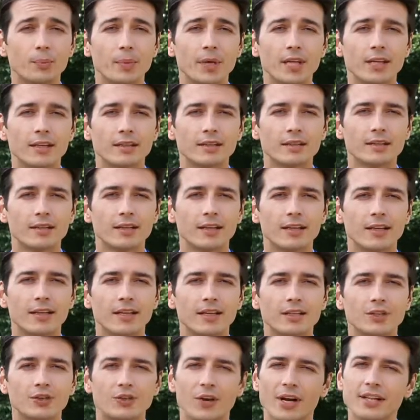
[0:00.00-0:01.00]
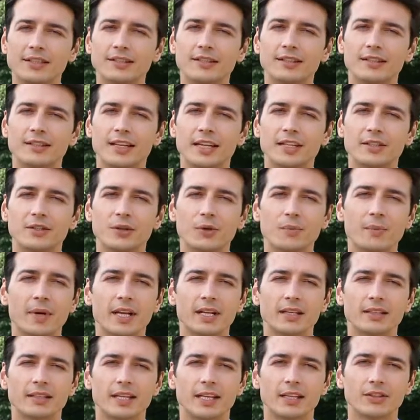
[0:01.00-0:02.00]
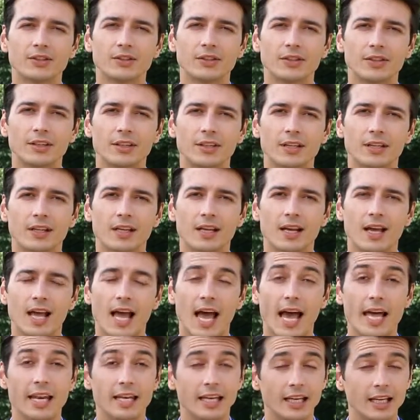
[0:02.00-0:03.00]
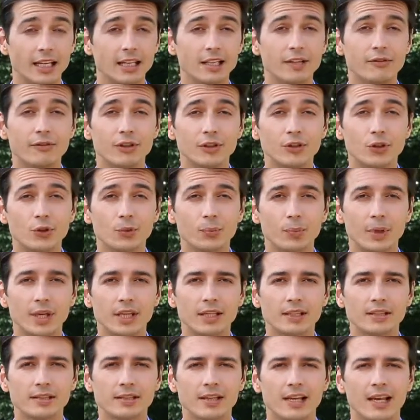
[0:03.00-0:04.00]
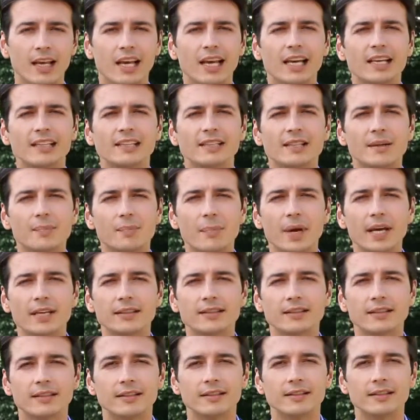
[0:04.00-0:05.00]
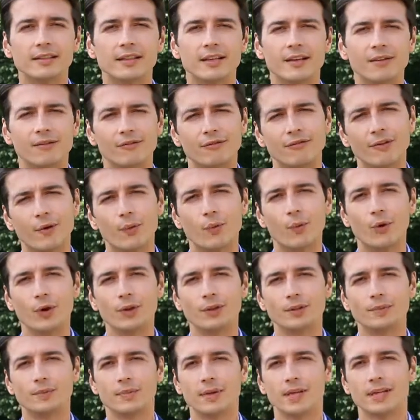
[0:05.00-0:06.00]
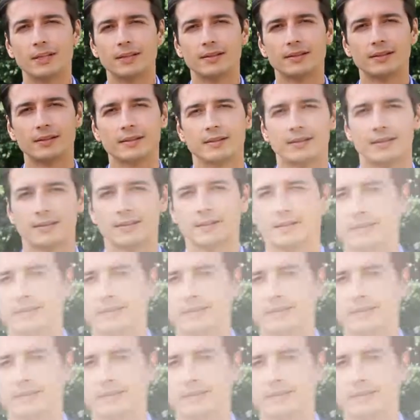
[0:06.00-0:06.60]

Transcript: peace, transcendental meditation, and individual peace is the basis for world peace.